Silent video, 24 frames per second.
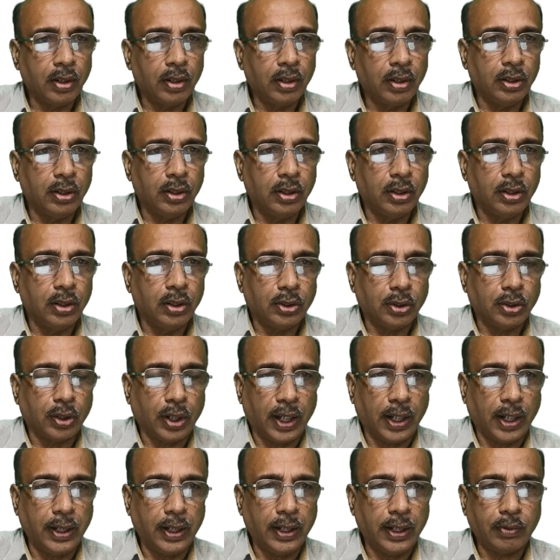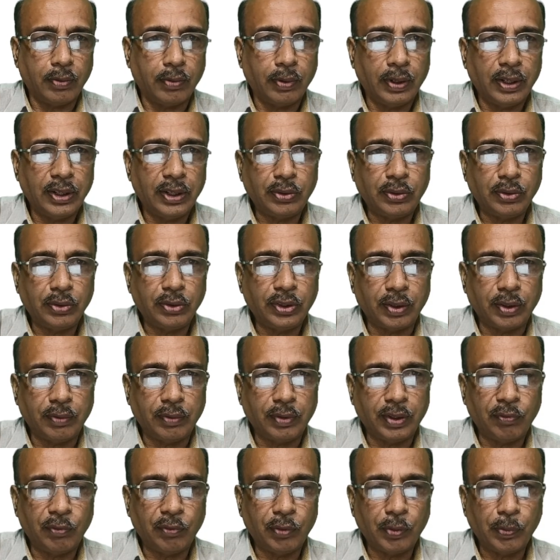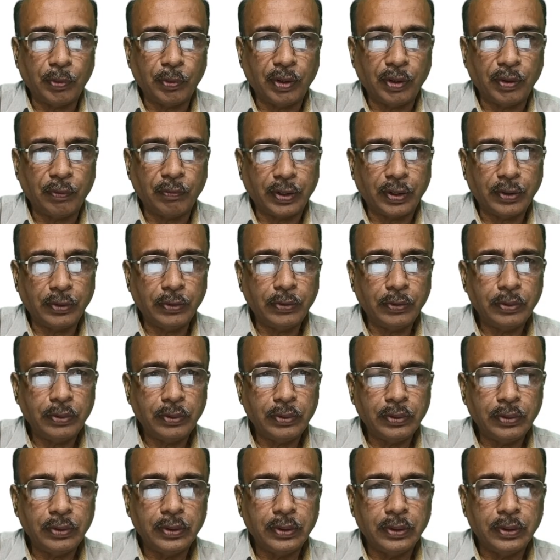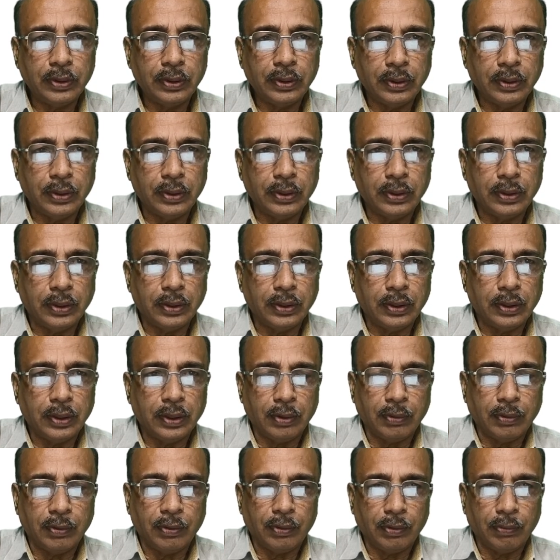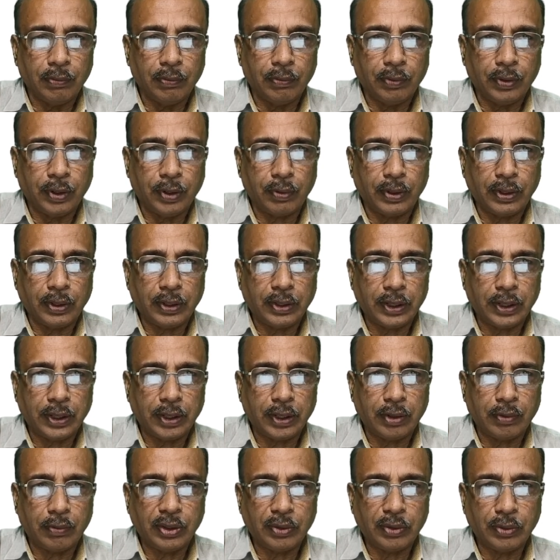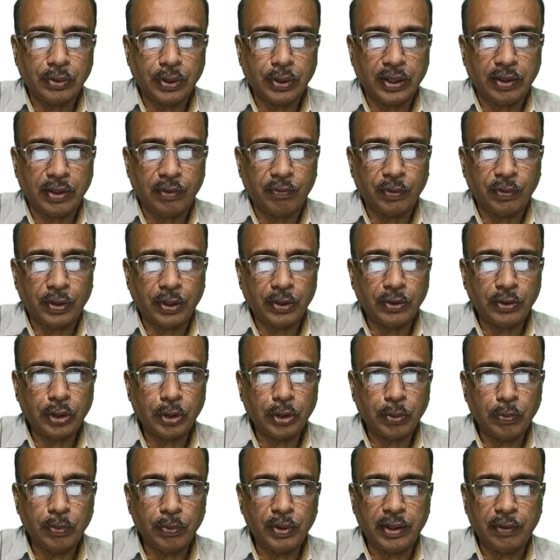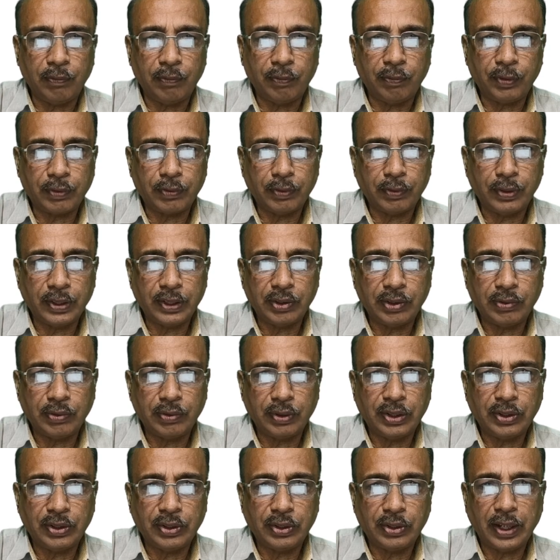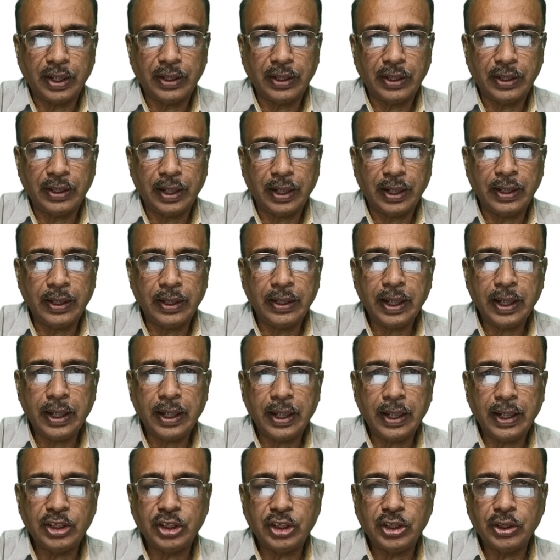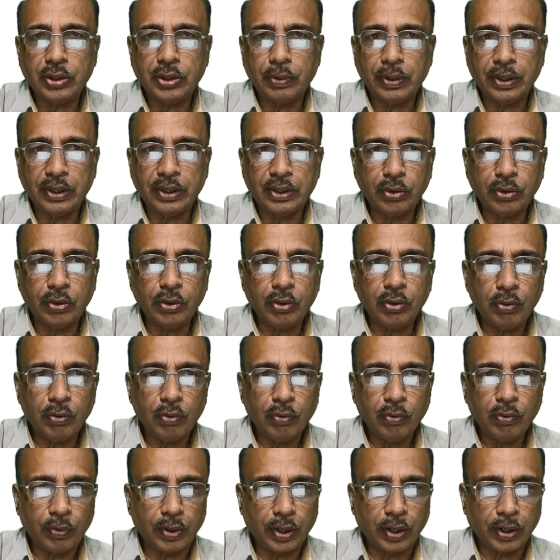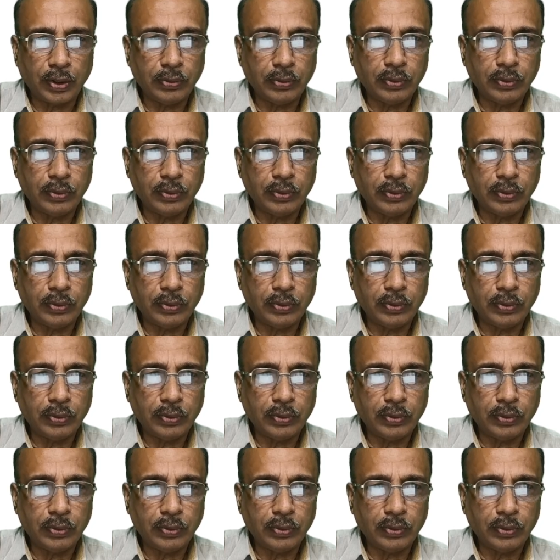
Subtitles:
So L equals to 74.5, frequency equals to 85, cumulative frequency equals to 99, H equals to 5.